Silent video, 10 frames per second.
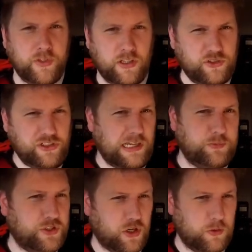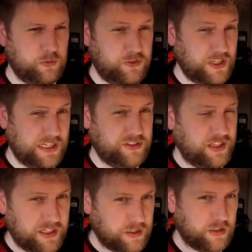Celebs go
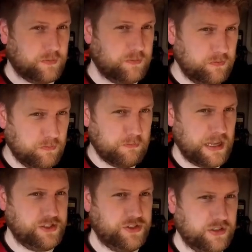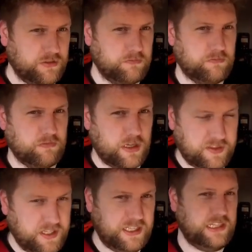dating in a mansion, I
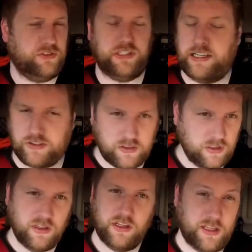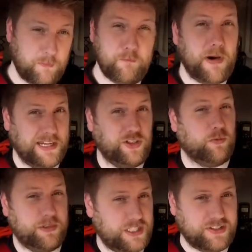think it is. That might
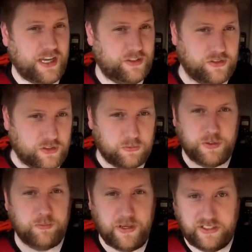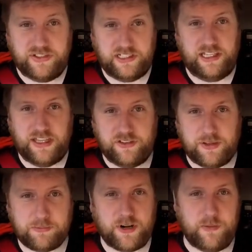not be the title, but basically that's
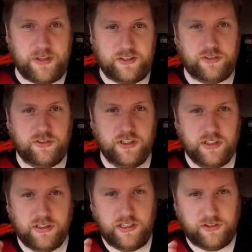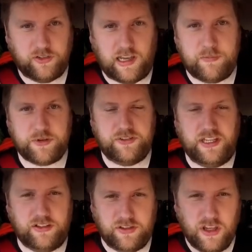the premise. These
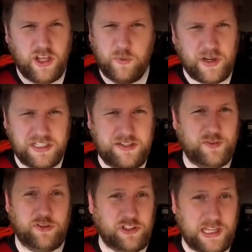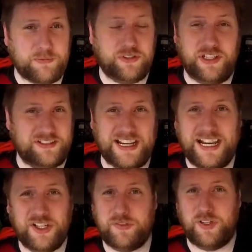celebrities, who aren't even celebrities,
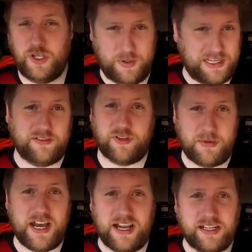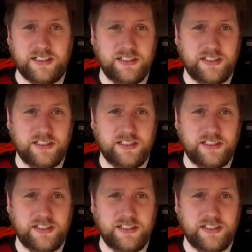I don't even know who any of them are.